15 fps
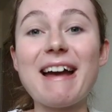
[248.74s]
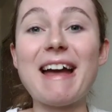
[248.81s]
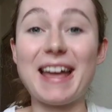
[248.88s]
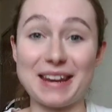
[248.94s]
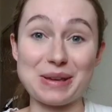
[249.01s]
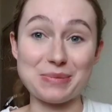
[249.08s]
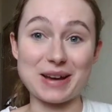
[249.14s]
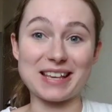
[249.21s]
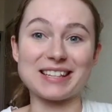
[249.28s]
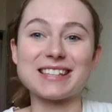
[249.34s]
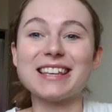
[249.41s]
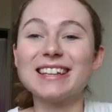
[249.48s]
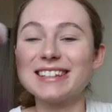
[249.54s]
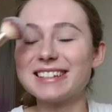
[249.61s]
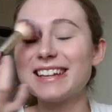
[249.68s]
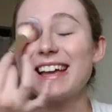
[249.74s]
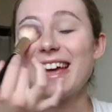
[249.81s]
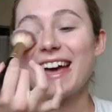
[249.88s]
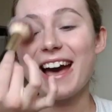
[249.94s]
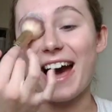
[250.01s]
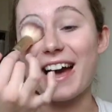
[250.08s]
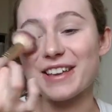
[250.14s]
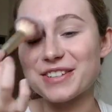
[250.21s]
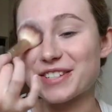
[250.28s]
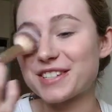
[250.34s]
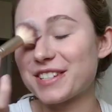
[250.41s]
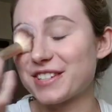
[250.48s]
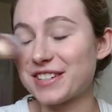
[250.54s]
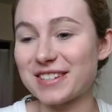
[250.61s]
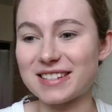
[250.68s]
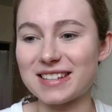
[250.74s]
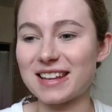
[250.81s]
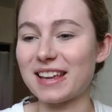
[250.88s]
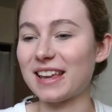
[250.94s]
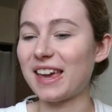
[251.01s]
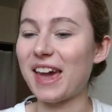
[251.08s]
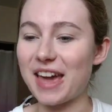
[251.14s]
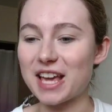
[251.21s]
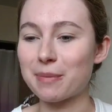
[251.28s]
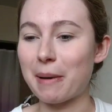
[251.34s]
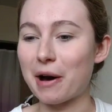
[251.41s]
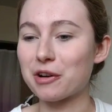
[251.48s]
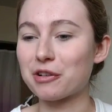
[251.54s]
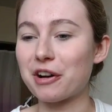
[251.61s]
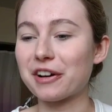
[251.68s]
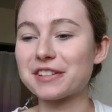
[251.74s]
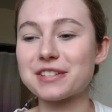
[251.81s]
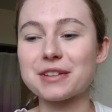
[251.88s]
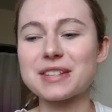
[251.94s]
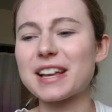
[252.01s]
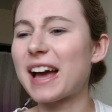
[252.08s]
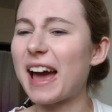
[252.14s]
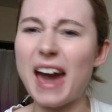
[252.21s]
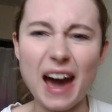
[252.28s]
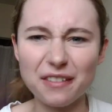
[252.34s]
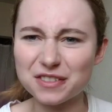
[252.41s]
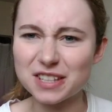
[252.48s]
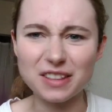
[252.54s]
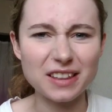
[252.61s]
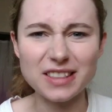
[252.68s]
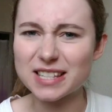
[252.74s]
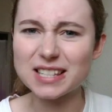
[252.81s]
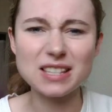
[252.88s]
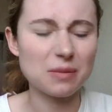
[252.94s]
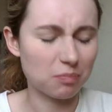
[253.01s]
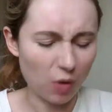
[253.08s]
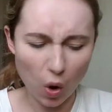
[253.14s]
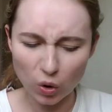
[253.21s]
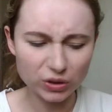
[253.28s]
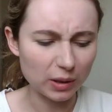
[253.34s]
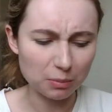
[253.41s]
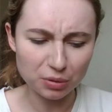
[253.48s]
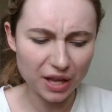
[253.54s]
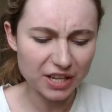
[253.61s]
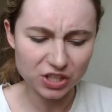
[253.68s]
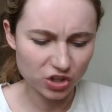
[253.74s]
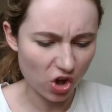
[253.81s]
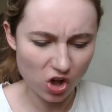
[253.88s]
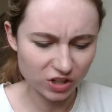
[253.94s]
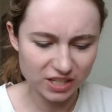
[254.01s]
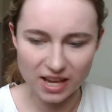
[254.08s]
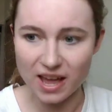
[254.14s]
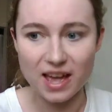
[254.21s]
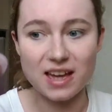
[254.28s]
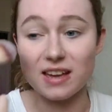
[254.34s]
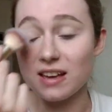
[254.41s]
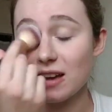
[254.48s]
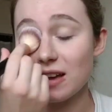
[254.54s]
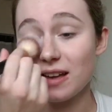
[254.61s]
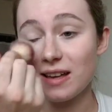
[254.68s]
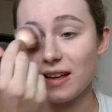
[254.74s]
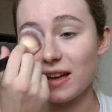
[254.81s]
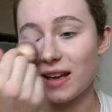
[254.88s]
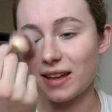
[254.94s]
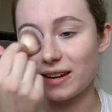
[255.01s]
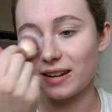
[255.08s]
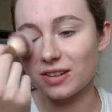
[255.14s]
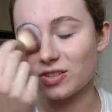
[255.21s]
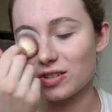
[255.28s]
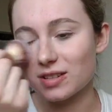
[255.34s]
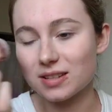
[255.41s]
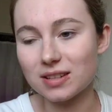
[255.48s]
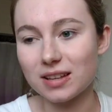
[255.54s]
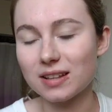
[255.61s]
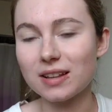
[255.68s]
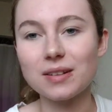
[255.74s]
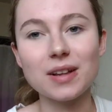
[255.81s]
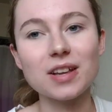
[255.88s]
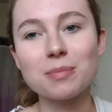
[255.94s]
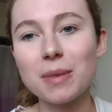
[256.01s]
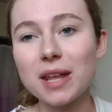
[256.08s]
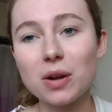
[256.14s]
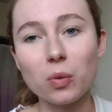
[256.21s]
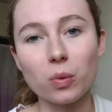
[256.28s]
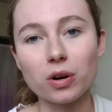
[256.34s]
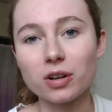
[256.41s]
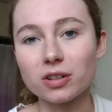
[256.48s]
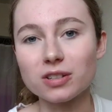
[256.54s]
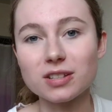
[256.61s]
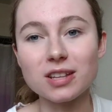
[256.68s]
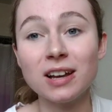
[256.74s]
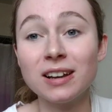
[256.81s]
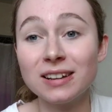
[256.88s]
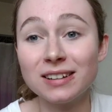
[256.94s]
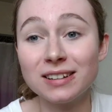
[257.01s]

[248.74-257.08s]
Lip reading: Anyways. I used to just cake powder on because I was like, I have to let this hold in place all day. And it just, it made it worse.